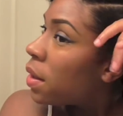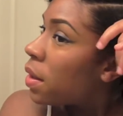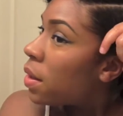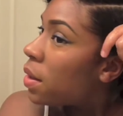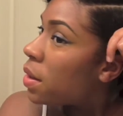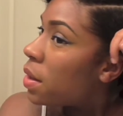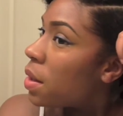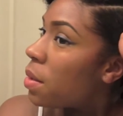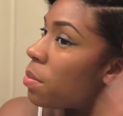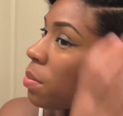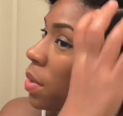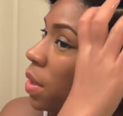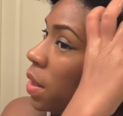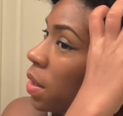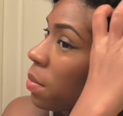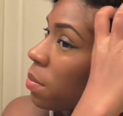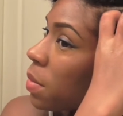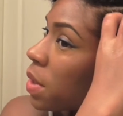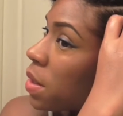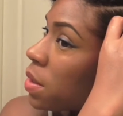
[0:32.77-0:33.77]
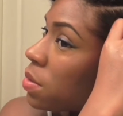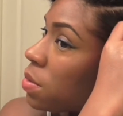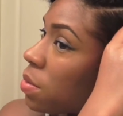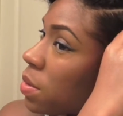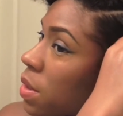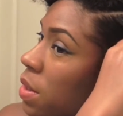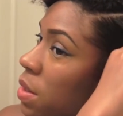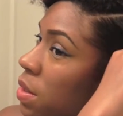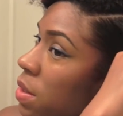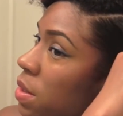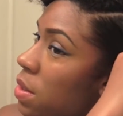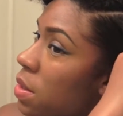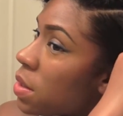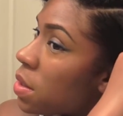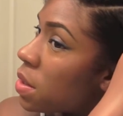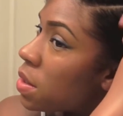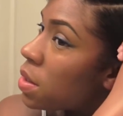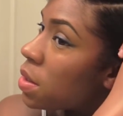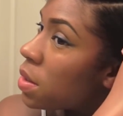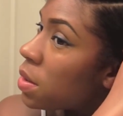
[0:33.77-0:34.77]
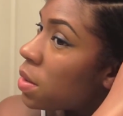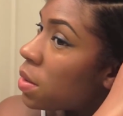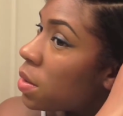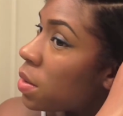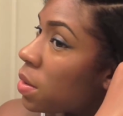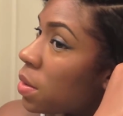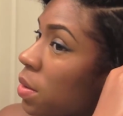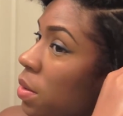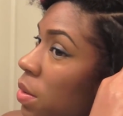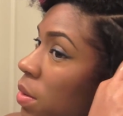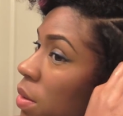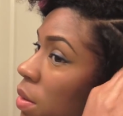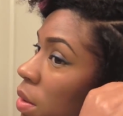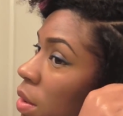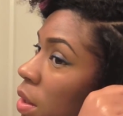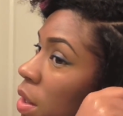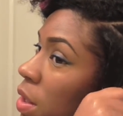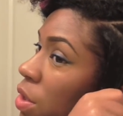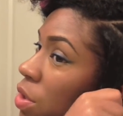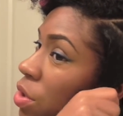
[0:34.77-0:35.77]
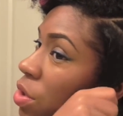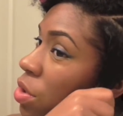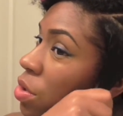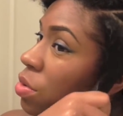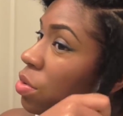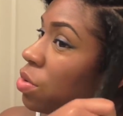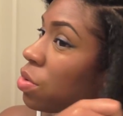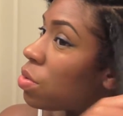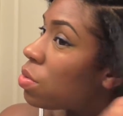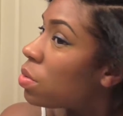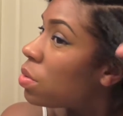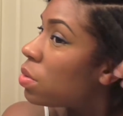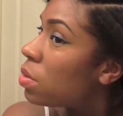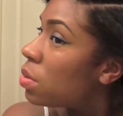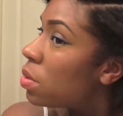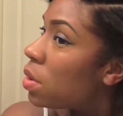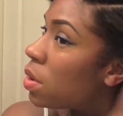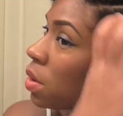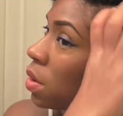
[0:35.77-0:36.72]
and then begin my twist, as usual,